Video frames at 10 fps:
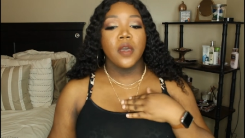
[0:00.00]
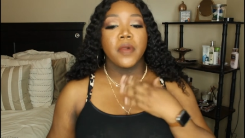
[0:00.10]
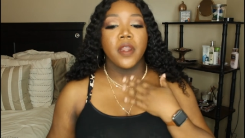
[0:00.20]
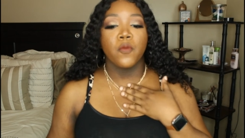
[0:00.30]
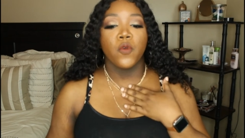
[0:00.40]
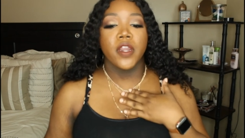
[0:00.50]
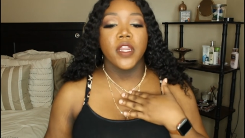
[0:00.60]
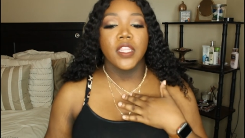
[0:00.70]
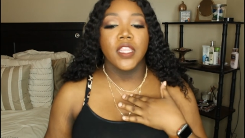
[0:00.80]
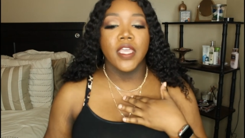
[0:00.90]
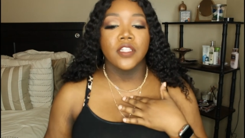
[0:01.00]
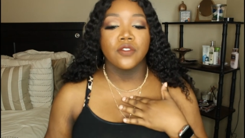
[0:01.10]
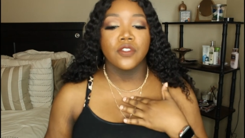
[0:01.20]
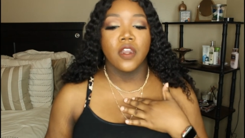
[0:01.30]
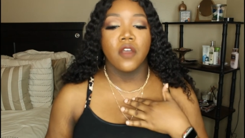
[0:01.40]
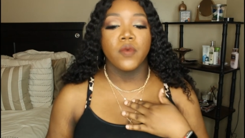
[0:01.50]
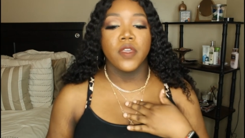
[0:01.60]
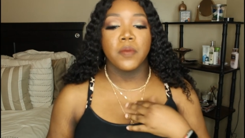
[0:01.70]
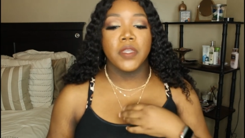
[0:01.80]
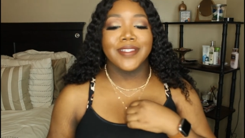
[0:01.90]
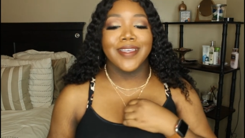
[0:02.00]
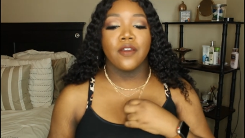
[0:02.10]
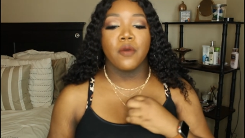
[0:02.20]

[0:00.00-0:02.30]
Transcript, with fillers: But I'm wearing that to start off with because I know